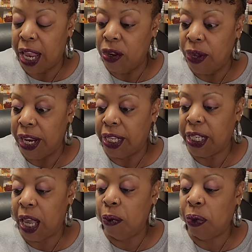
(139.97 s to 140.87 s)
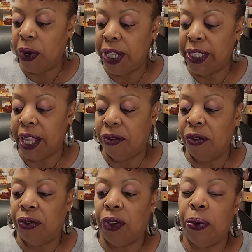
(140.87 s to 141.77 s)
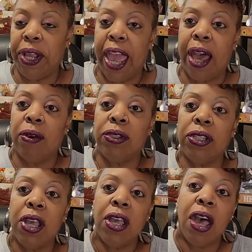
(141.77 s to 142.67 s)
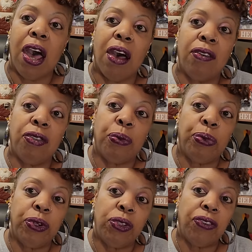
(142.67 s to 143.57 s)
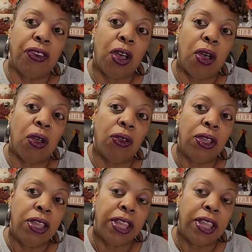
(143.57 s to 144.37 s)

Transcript: and you get a 10.7 fluid ounce of the beautiful.